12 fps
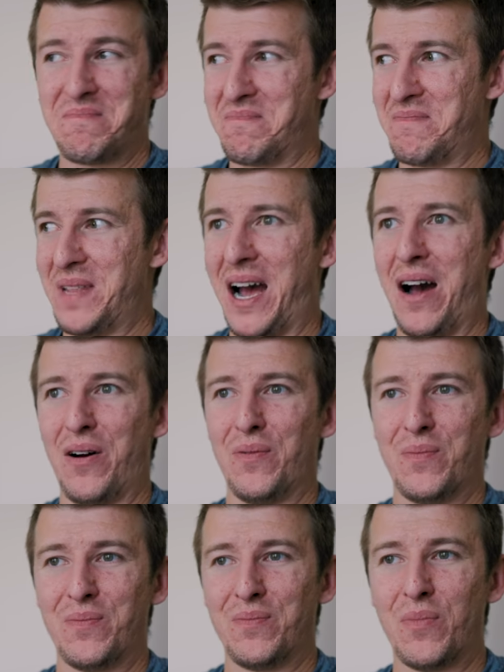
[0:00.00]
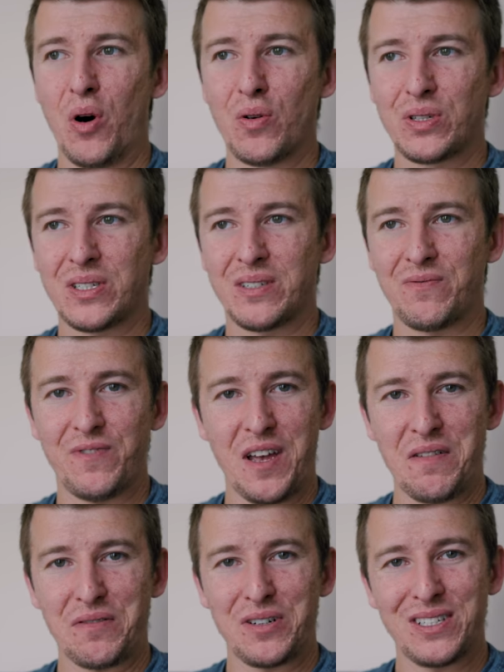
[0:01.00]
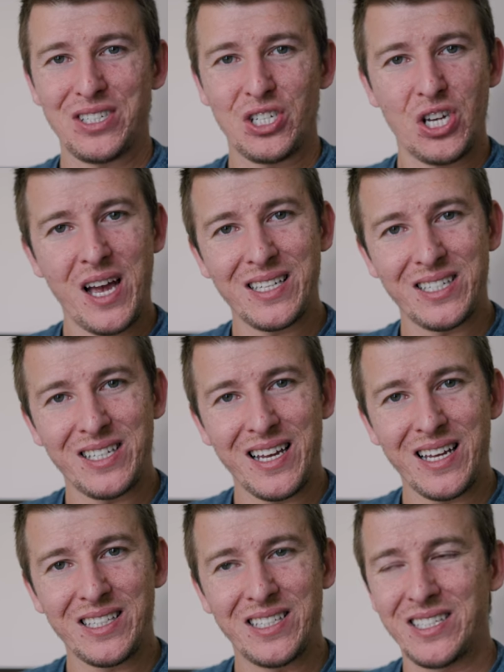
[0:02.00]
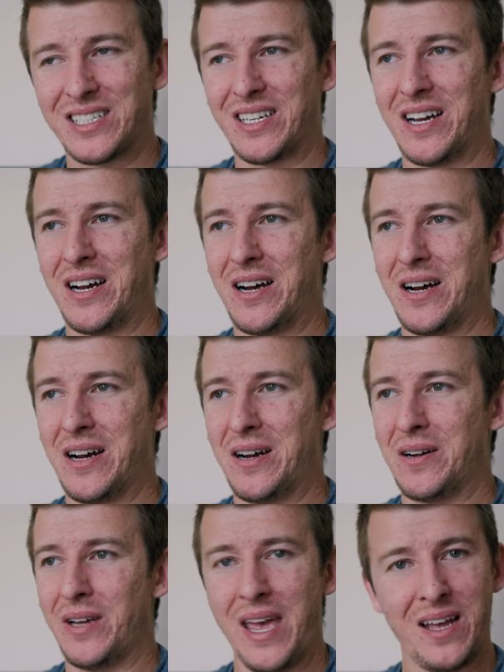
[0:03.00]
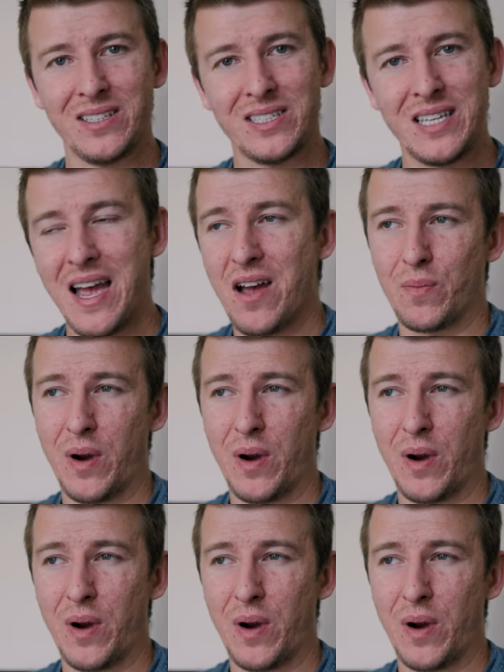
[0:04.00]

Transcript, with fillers: now most favorite chess sets, uh, hands down.